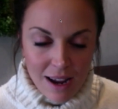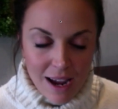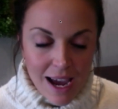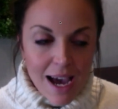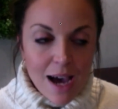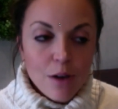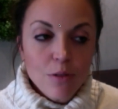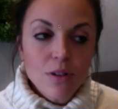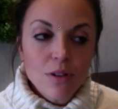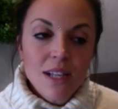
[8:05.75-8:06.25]

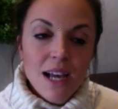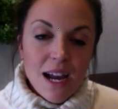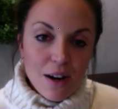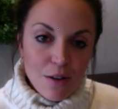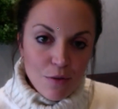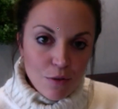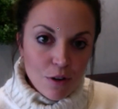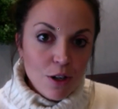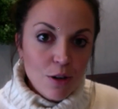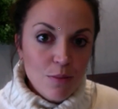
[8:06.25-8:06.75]
outside of
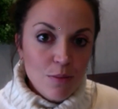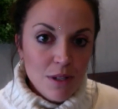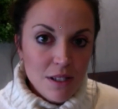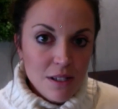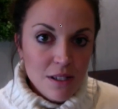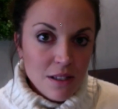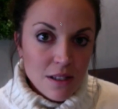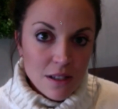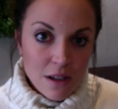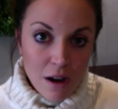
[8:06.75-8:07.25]
what your
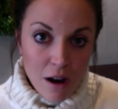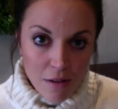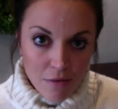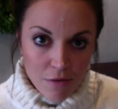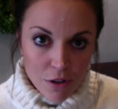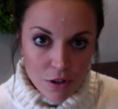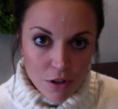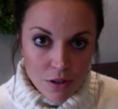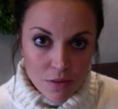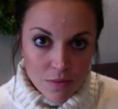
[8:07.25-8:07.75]
business
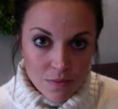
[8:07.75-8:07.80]
offers?